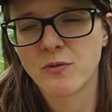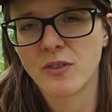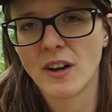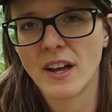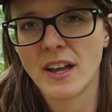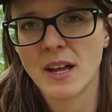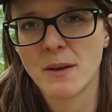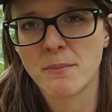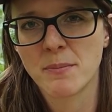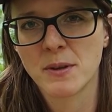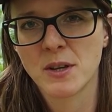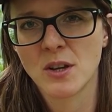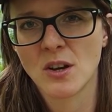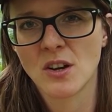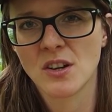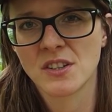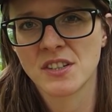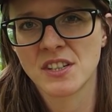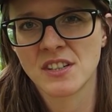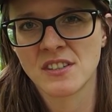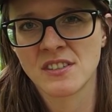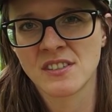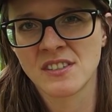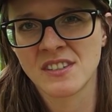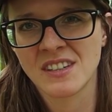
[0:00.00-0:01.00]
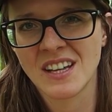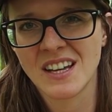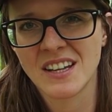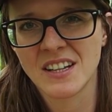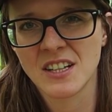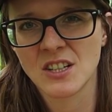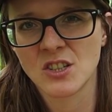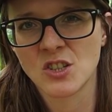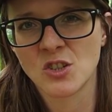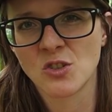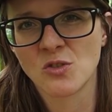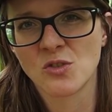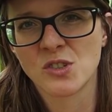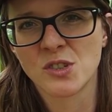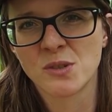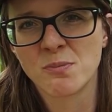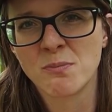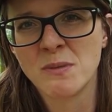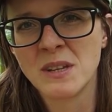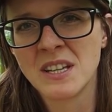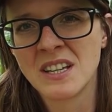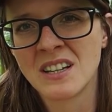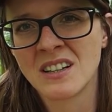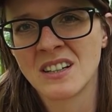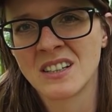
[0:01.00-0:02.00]
fire because it's starting to
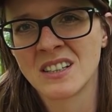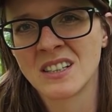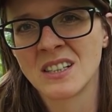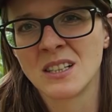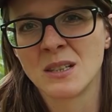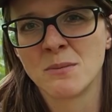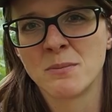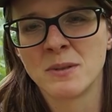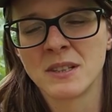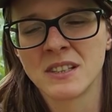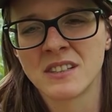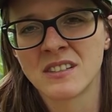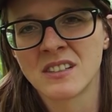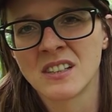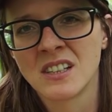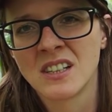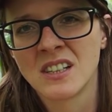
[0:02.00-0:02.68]
smear a little bit,